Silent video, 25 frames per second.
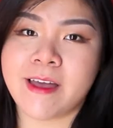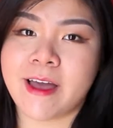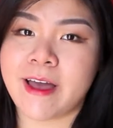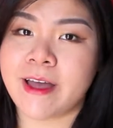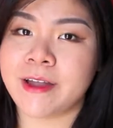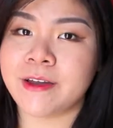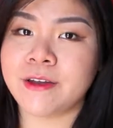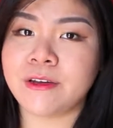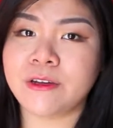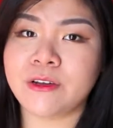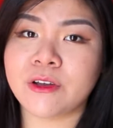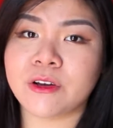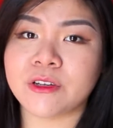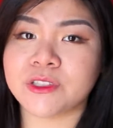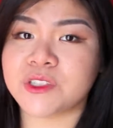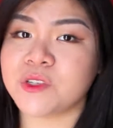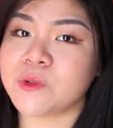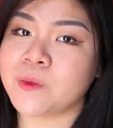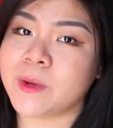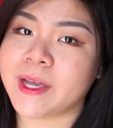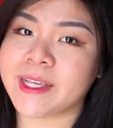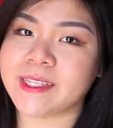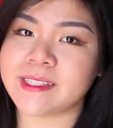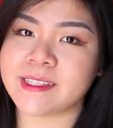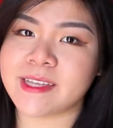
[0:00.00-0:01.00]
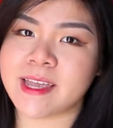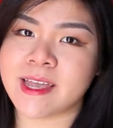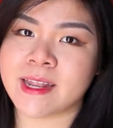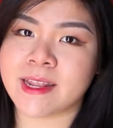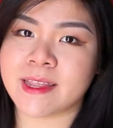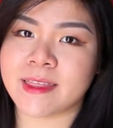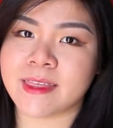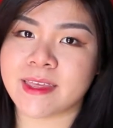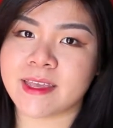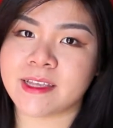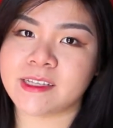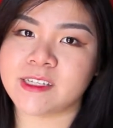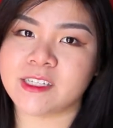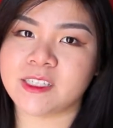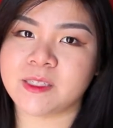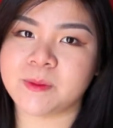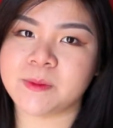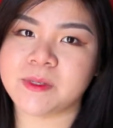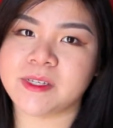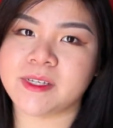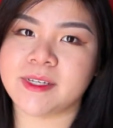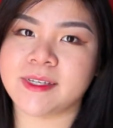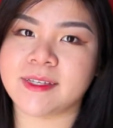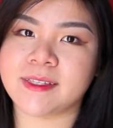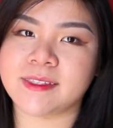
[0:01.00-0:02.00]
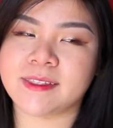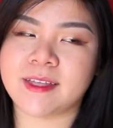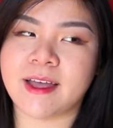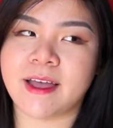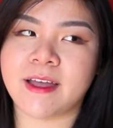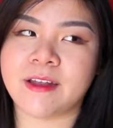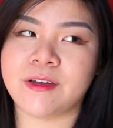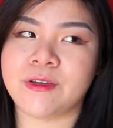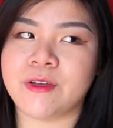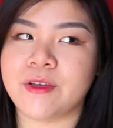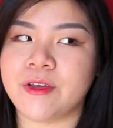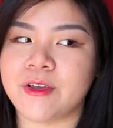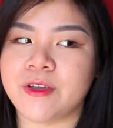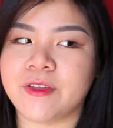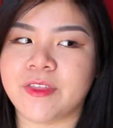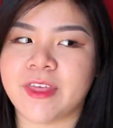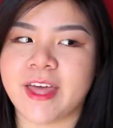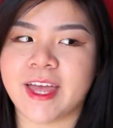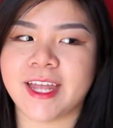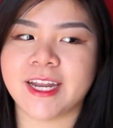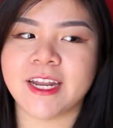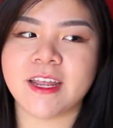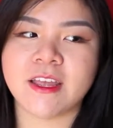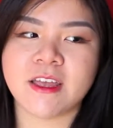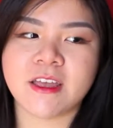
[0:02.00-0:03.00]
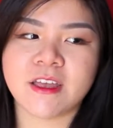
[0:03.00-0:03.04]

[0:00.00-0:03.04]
and not to waste anything, just because I know that,